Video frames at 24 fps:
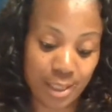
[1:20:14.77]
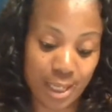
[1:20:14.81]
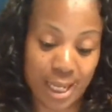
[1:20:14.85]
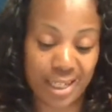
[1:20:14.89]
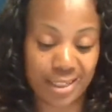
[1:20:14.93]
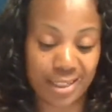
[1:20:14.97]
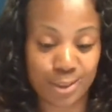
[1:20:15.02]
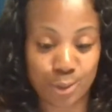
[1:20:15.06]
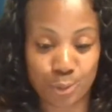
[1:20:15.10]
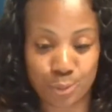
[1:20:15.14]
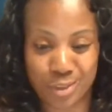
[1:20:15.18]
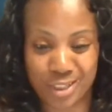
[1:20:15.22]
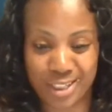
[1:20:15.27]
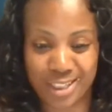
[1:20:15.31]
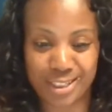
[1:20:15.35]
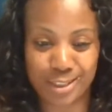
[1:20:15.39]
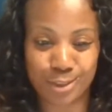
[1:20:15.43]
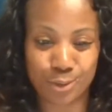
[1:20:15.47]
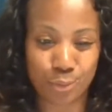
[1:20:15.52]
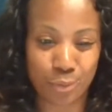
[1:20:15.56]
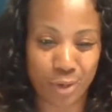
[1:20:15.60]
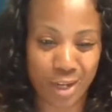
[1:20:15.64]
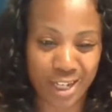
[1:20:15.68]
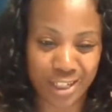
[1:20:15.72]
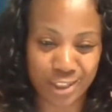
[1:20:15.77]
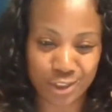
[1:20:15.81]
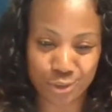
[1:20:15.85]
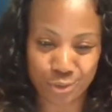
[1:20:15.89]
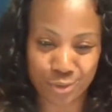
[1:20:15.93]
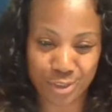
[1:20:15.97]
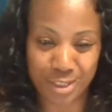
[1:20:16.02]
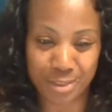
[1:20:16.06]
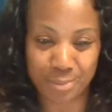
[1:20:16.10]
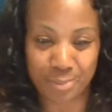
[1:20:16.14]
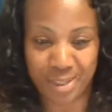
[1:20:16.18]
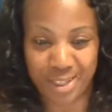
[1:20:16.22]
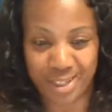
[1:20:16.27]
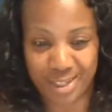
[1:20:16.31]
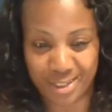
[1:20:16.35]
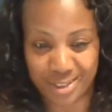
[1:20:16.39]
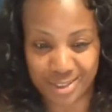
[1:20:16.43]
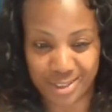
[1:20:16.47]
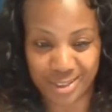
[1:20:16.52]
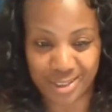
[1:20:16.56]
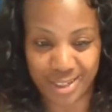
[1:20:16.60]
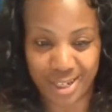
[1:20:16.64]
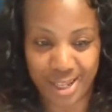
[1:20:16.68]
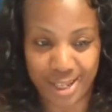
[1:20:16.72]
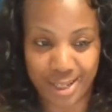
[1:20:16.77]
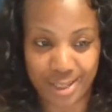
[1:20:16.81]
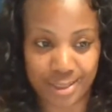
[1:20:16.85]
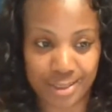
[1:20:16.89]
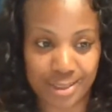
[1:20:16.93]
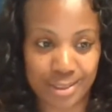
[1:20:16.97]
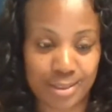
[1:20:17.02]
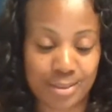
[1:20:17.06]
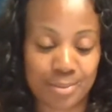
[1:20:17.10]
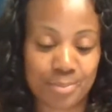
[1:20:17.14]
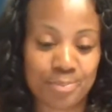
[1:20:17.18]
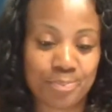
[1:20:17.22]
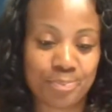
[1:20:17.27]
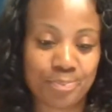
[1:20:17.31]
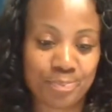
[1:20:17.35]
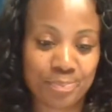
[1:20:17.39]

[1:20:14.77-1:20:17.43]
I told her, let's do ice cream and snacks.